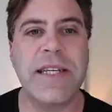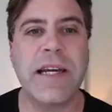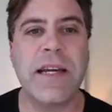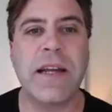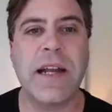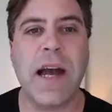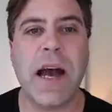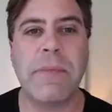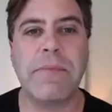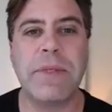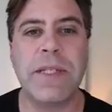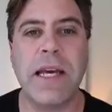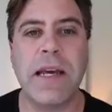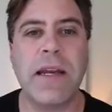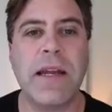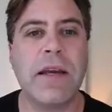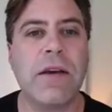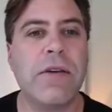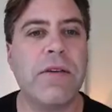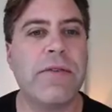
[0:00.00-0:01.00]
it
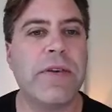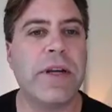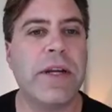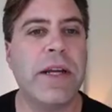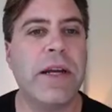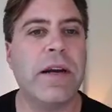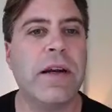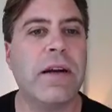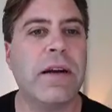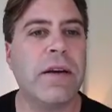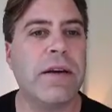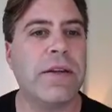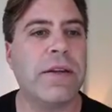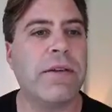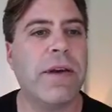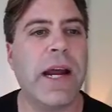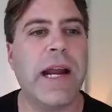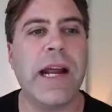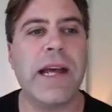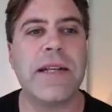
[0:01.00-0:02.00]
updating over here on the
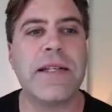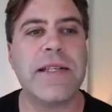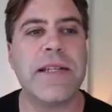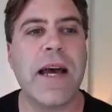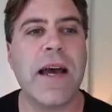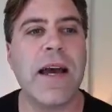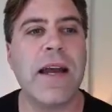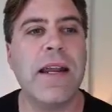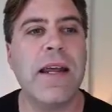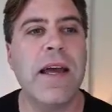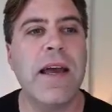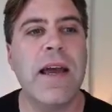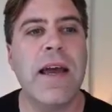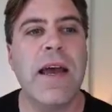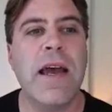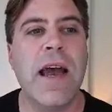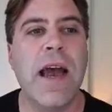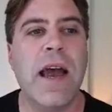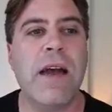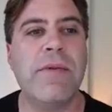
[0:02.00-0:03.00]
right-hand side.
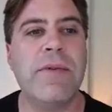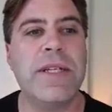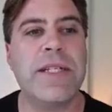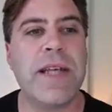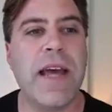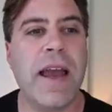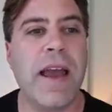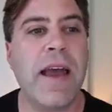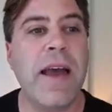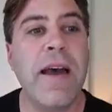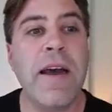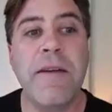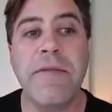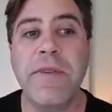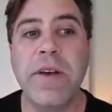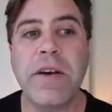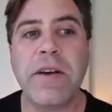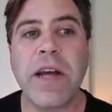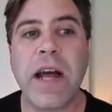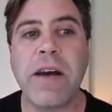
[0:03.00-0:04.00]
And we say,
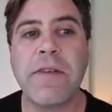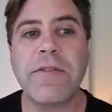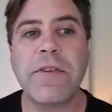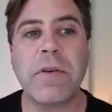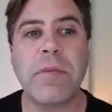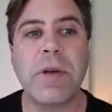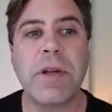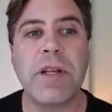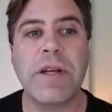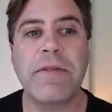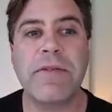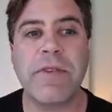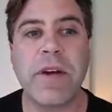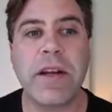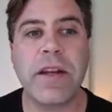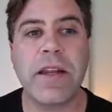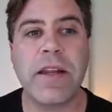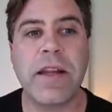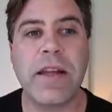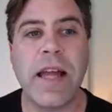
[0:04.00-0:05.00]
feel comfortable in
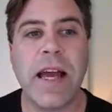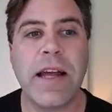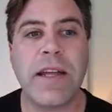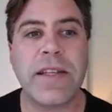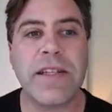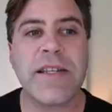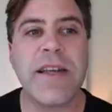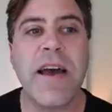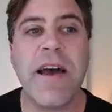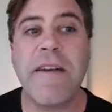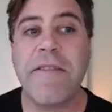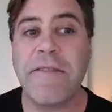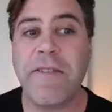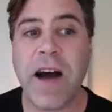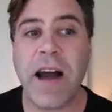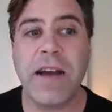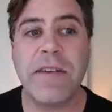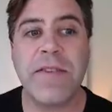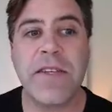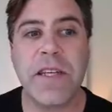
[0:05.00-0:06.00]
front of the lens.
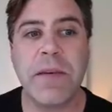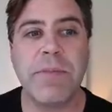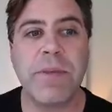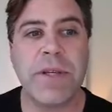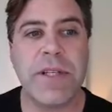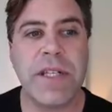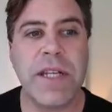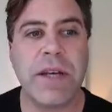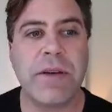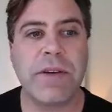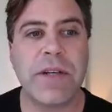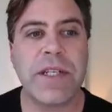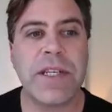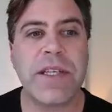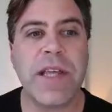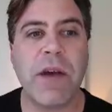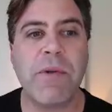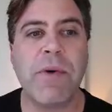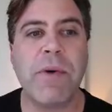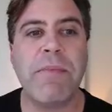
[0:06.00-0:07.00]
5 simple secrets
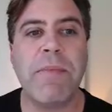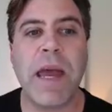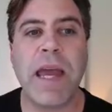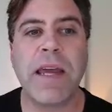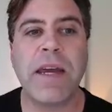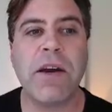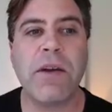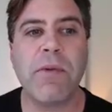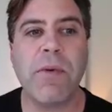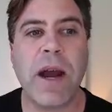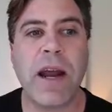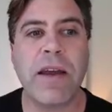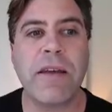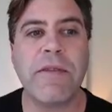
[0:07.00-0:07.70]
that will make your wedding